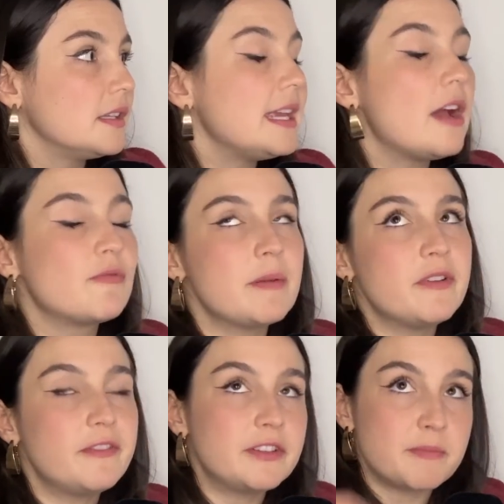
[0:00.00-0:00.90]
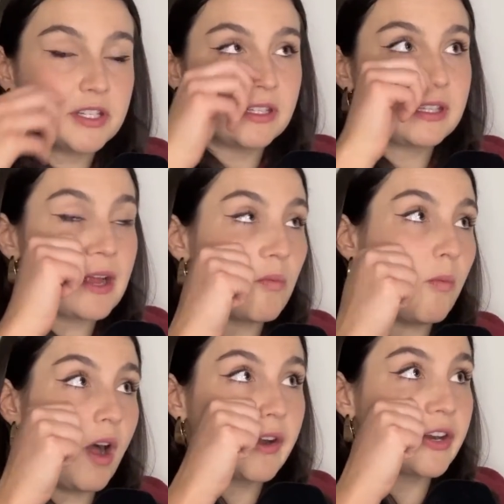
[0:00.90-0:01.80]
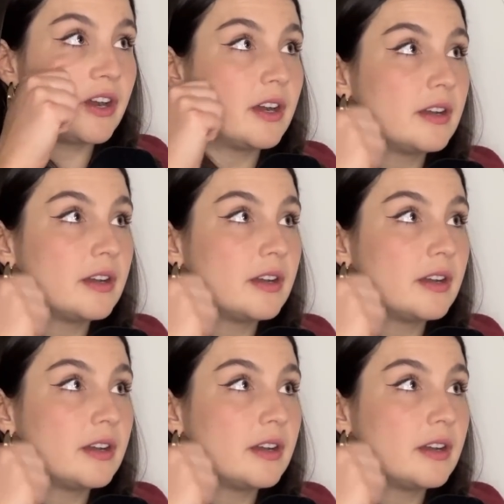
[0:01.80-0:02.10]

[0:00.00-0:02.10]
yeah, rainbow fish misses like water.